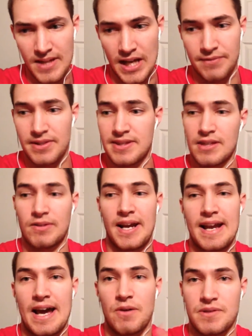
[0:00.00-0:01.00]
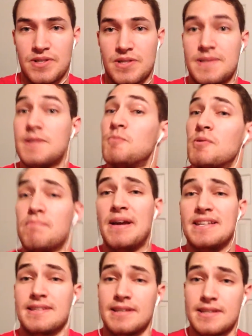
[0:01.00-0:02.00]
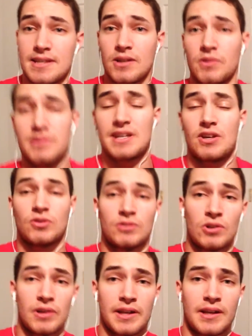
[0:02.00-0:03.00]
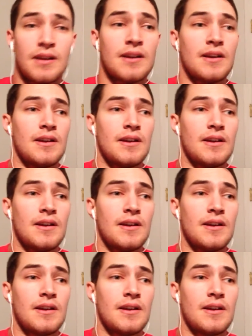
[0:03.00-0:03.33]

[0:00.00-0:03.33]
everything right now is just super basic skills that you're learning,